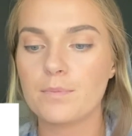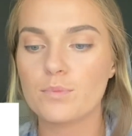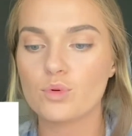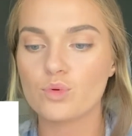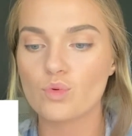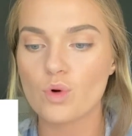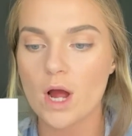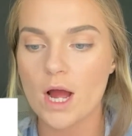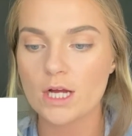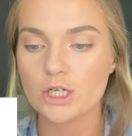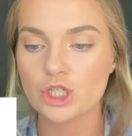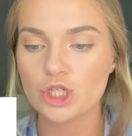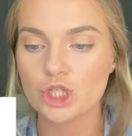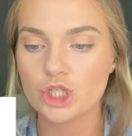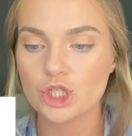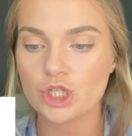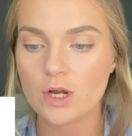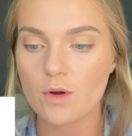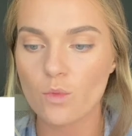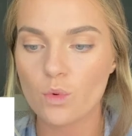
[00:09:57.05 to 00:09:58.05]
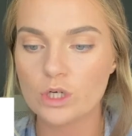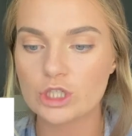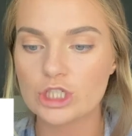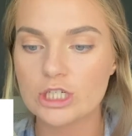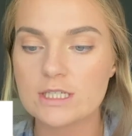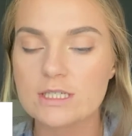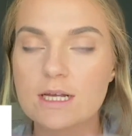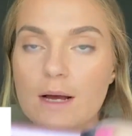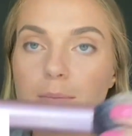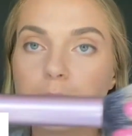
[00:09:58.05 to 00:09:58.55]
brush, which
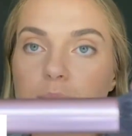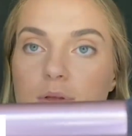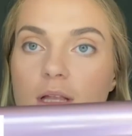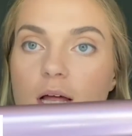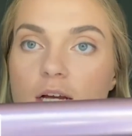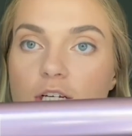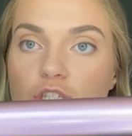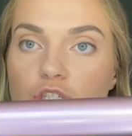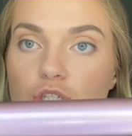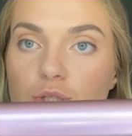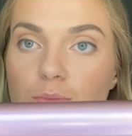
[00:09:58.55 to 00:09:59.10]
is a blush